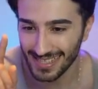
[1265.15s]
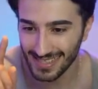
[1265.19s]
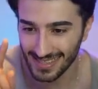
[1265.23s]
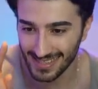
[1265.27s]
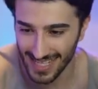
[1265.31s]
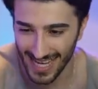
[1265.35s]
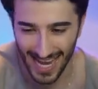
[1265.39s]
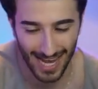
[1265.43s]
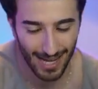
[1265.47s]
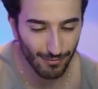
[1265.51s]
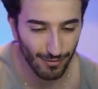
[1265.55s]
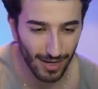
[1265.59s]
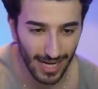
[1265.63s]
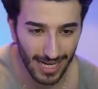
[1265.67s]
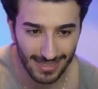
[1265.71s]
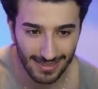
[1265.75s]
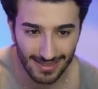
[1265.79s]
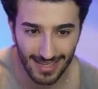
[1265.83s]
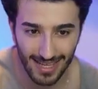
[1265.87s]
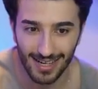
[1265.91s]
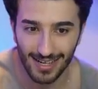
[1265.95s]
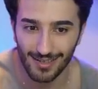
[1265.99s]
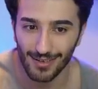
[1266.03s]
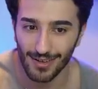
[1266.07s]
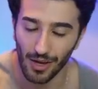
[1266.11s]
That right
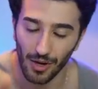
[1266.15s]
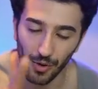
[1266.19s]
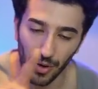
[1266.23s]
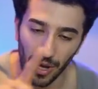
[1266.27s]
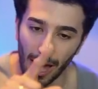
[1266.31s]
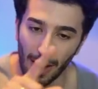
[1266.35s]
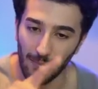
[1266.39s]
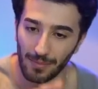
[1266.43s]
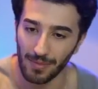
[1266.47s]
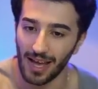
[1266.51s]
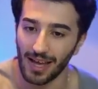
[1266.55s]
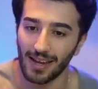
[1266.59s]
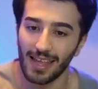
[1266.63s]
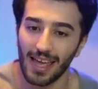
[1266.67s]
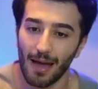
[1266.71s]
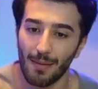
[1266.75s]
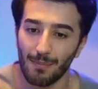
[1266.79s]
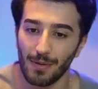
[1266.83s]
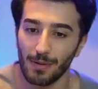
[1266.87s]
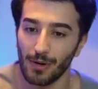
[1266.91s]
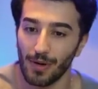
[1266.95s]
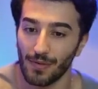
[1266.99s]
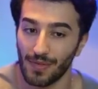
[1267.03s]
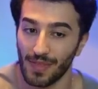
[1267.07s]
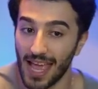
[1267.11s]
there, though, I'm not
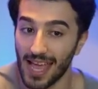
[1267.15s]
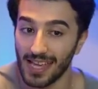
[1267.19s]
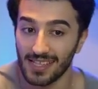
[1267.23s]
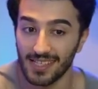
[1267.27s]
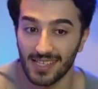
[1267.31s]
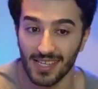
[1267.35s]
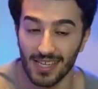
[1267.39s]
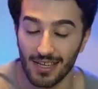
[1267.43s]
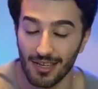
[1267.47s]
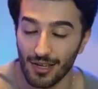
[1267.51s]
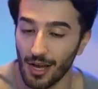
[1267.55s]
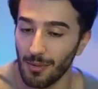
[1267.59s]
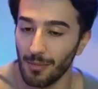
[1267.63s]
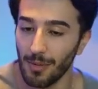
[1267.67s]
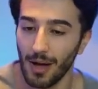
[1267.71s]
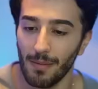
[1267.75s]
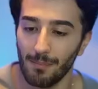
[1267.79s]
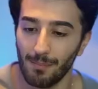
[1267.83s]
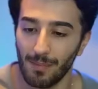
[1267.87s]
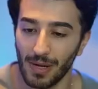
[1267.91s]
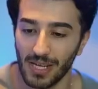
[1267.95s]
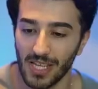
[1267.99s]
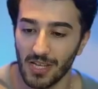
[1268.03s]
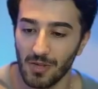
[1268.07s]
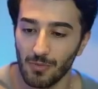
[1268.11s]
happy with. Eze, come
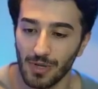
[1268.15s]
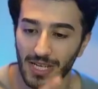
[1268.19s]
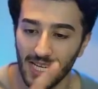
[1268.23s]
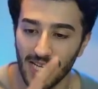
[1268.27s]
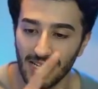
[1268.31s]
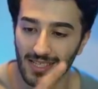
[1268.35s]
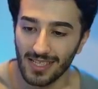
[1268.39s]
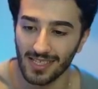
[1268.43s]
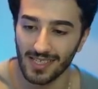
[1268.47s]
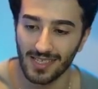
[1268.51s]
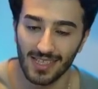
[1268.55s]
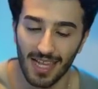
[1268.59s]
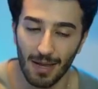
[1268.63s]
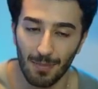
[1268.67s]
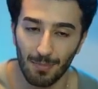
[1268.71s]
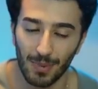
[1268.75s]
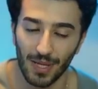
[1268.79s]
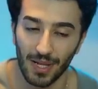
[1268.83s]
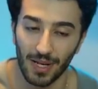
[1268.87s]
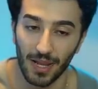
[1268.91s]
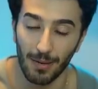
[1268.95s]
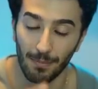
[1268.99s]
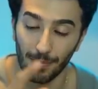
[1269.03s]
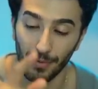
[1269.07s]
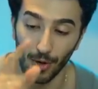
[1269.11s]
on, buddy. We need to step
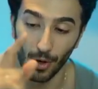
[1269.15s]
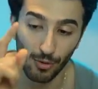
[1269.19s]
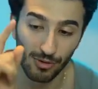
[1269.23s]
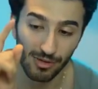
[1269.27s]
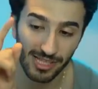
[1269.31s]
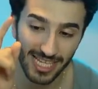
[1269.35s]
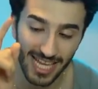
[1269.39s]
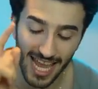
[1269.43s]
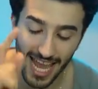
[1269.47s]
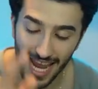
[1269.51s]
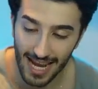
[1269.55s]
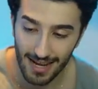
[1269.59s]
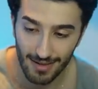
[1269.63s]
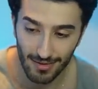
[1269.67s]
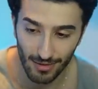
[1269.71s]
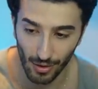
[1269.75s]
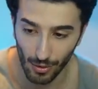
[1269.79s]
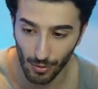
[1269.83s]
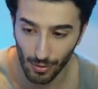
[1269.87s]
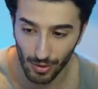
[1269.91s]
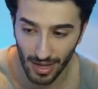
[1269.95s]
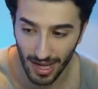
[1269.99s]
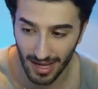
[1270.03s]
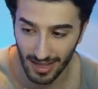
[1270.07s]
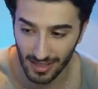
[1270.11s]
that up. Only 8
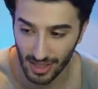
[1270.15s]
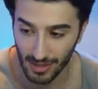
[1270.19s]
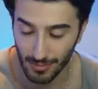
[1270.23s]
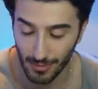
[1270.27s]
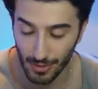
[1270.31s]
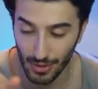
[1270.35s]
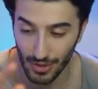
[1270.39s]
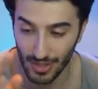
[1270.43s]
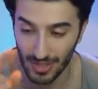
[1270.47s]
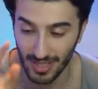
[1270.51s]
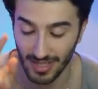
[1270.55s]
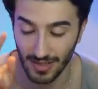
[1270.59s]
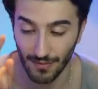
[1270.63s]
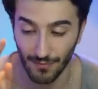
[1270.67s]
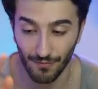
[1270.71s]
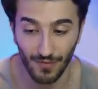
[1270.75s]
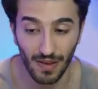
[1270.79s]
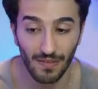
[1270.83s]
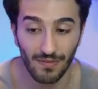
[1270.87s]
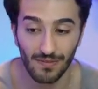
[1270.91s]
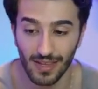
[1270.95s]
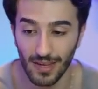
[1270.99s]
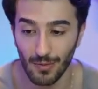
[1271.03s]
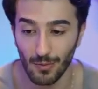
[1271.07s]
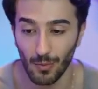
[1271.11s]
goal contributions in
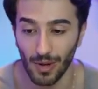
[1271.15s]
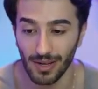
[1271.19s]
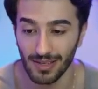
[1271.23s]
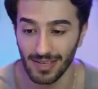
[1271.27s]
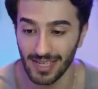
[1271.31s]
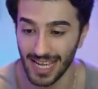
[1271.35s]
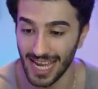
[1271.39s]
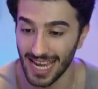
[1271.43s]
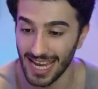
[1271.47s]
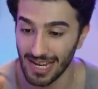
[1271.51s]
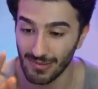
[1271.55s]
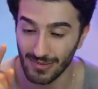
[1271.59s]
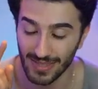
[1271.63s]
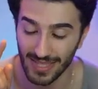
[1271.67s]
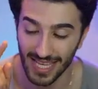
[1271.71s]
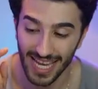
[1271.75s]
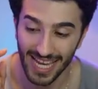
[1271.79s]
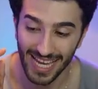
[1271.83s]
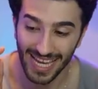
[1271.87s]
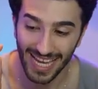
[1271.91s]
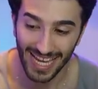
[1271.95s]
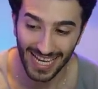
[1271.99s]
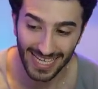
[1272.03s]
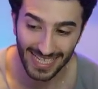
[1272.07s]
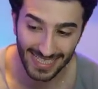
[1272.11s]
51 games
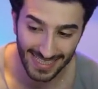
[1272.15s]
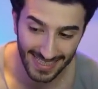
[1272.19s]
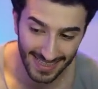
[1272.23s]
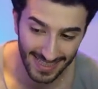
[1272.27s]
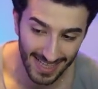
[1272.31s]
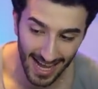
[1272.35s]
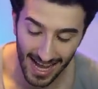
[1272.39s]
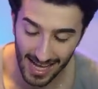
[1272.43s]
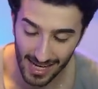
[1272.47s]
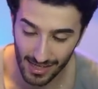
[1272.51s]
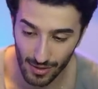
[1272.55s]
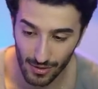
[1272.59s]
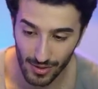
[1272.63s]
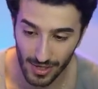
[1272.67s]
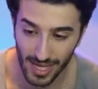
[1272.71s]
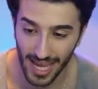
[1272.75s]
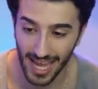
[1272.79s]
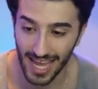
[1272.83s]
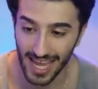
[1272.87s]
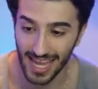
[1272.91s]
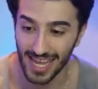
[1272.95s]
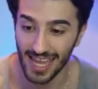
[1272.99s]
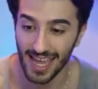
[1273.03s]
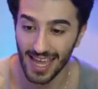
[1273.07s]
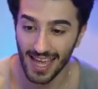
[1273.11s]
is not
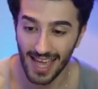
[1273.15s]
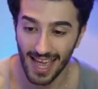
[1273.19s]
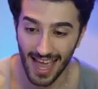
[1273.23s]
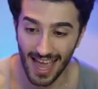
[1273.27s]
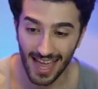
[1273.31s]
okay.